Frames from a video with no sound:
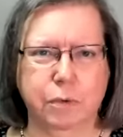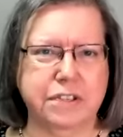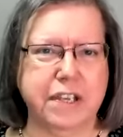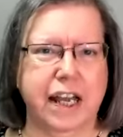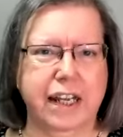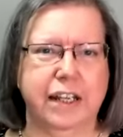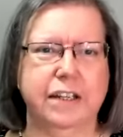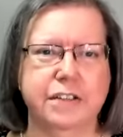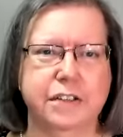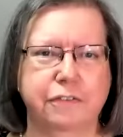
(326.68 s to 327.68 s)
would sign
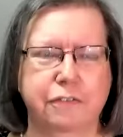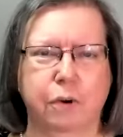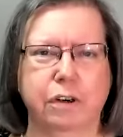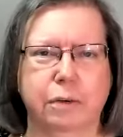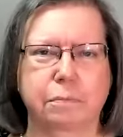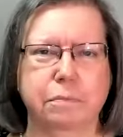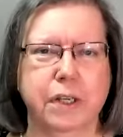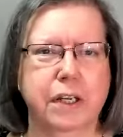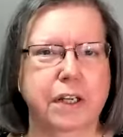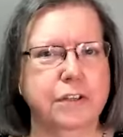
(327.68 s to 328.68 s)
into the forum
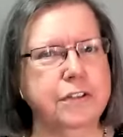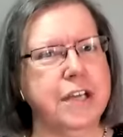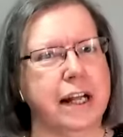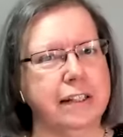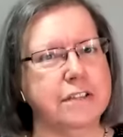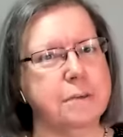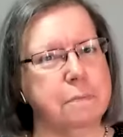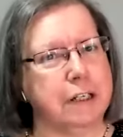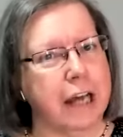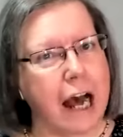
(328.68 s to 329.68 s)
to tell us
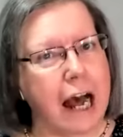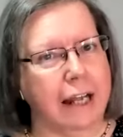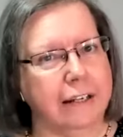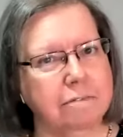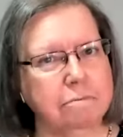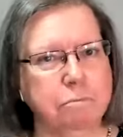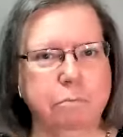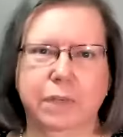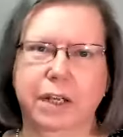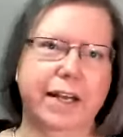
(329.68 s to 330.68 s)
about God
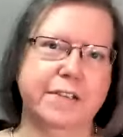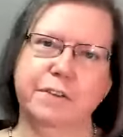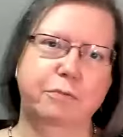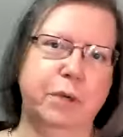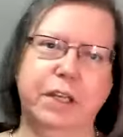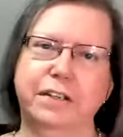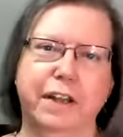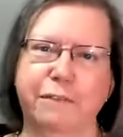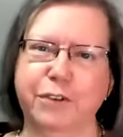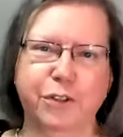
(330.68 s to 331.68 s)
as if we had
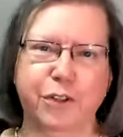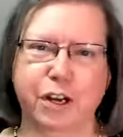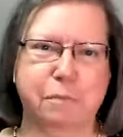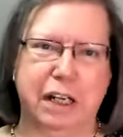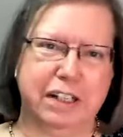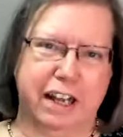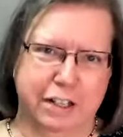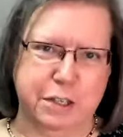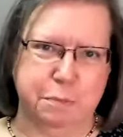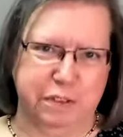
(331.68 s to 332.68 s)
never thought about
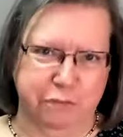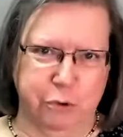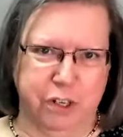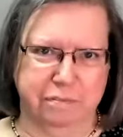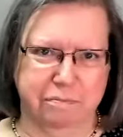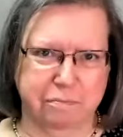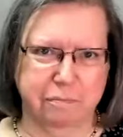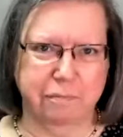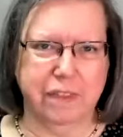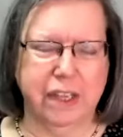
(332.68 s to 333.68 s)
gods before.
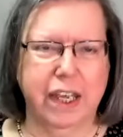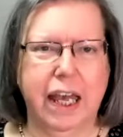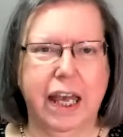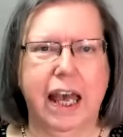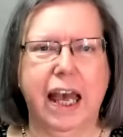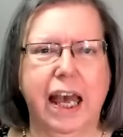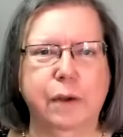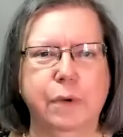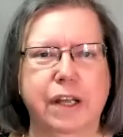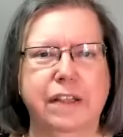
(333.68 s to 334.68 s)

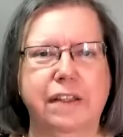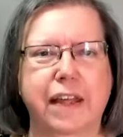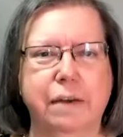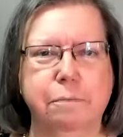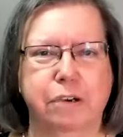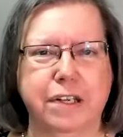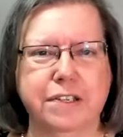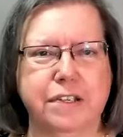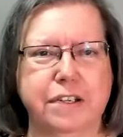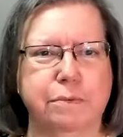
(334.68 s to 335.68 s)
And when the then
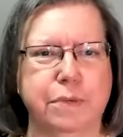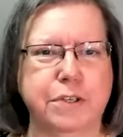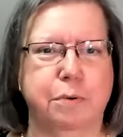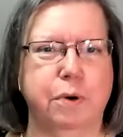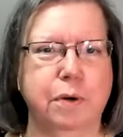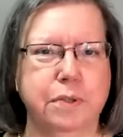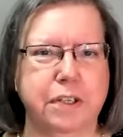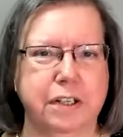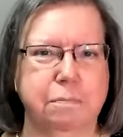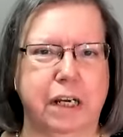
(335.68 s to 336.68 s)
president was
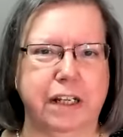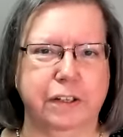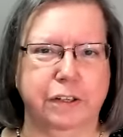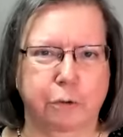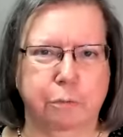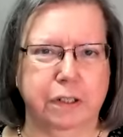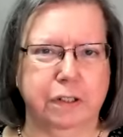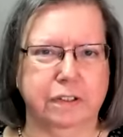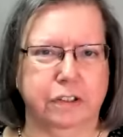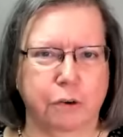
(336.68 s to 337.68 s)
quoted by a
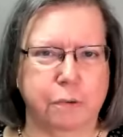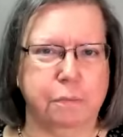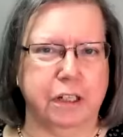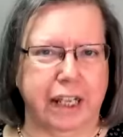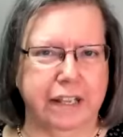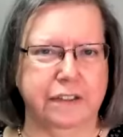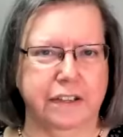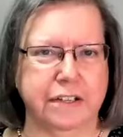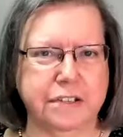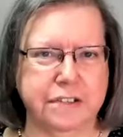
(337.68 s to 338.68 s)
noble, notable
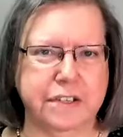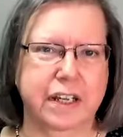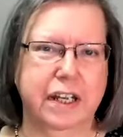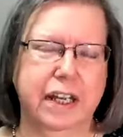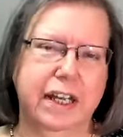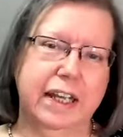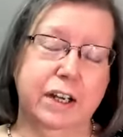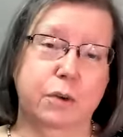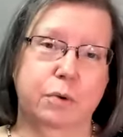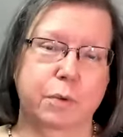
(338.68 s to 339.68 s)
atheist in
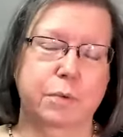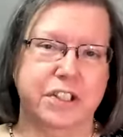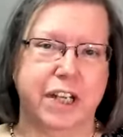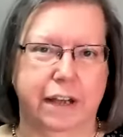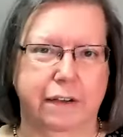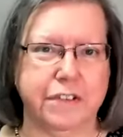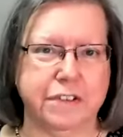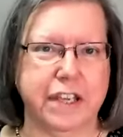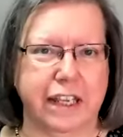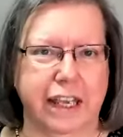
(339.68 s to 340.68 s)
a quote which I have to
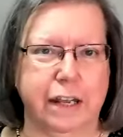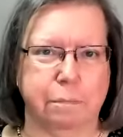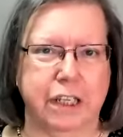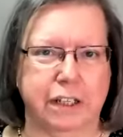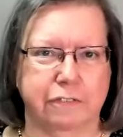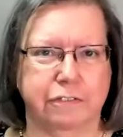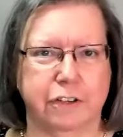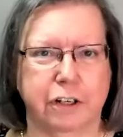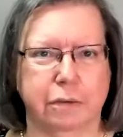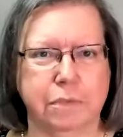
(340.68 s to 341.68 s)
say can't be
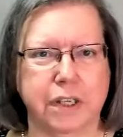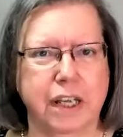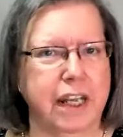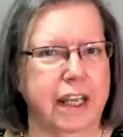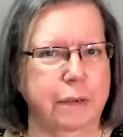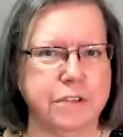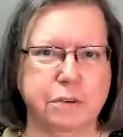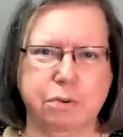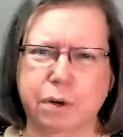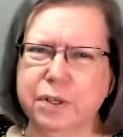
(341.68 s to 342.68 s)
confirmed. He was
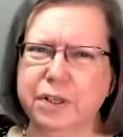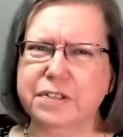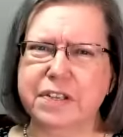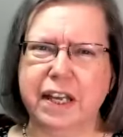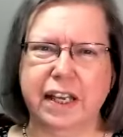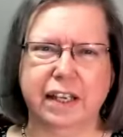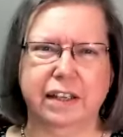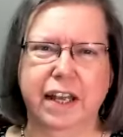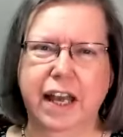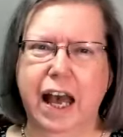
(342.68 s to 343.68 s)
quoted as
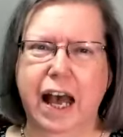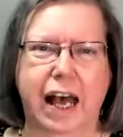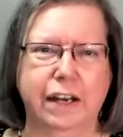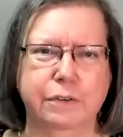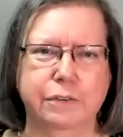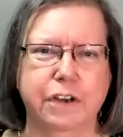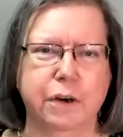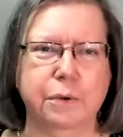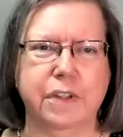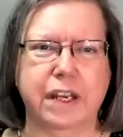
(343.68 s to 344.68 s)
saying, I don't
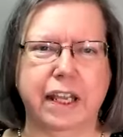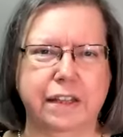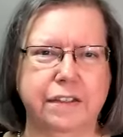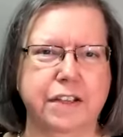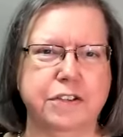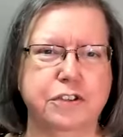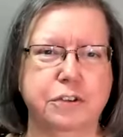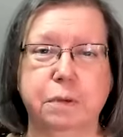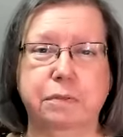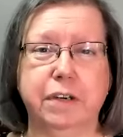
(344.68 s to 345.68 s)
know that atheists
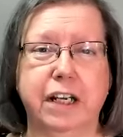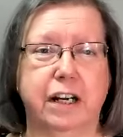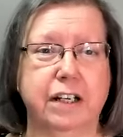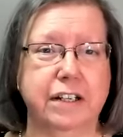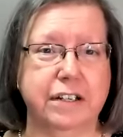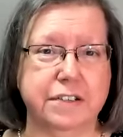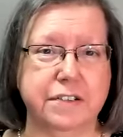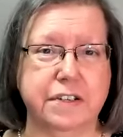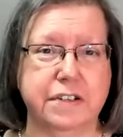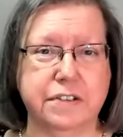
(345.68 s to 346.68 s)
should be regarded as
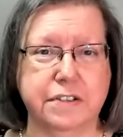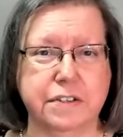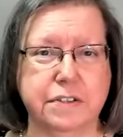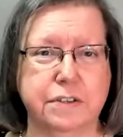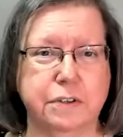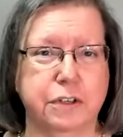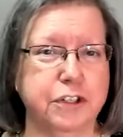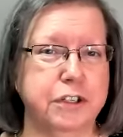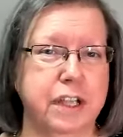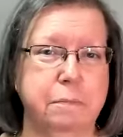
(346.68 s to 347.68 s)
citizens, nor
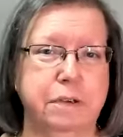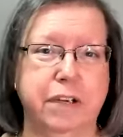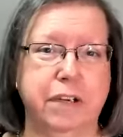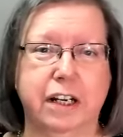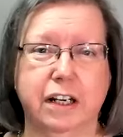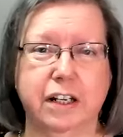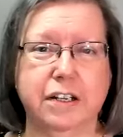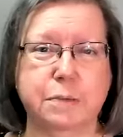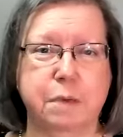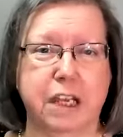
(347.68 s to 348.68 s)
should they be regarded
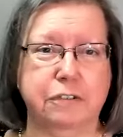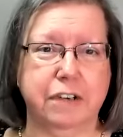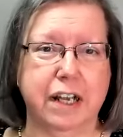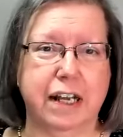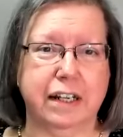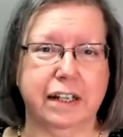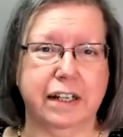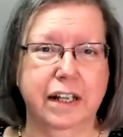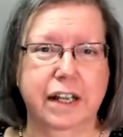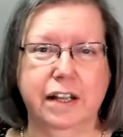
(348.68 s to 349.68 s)
as
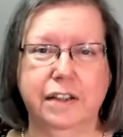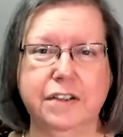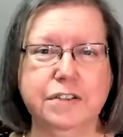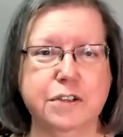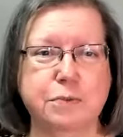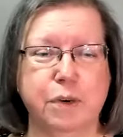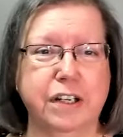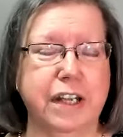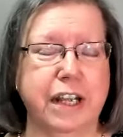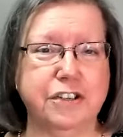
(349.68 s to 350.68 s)
patriotic. This is
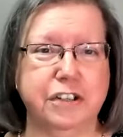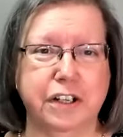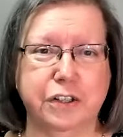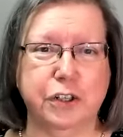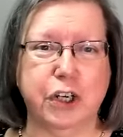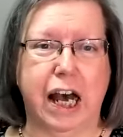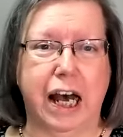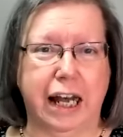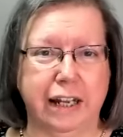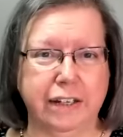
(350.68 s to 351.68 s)
one nation under
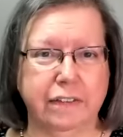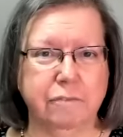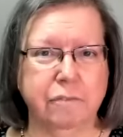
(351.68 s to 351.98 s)
God.